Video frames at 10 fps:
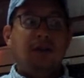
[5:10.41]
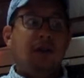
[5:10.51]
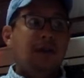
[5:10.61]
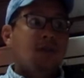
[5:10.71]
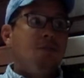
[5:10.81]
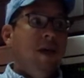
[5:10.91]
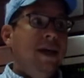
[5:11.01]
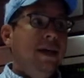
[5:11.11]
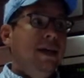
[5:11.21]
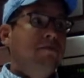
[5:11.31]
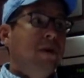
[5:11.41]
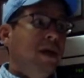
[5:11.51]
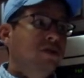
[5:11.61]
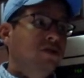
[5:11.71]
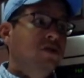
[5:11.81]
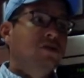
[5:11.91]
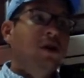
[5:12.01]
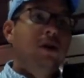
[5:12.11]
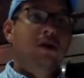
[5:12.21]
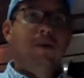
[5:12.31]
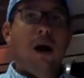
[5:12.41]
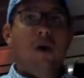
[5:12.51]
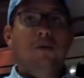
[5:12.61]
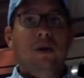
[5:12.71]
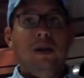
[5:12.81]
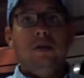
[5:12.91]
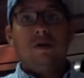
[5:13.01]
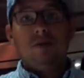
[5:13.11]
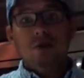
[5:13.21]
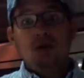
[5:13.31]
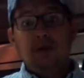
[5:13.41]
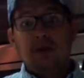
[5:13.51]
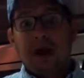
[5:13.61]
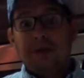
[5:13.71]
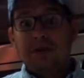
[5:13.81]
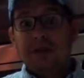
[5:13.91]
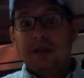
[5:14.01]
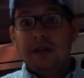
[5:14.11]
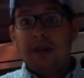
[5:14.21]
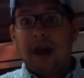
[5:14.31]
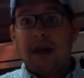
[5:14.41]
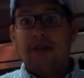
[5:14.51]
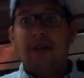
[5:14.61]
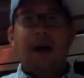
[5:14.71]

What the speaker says: You can explain it in pictures on your PowerPoint. Those are the two options that you have.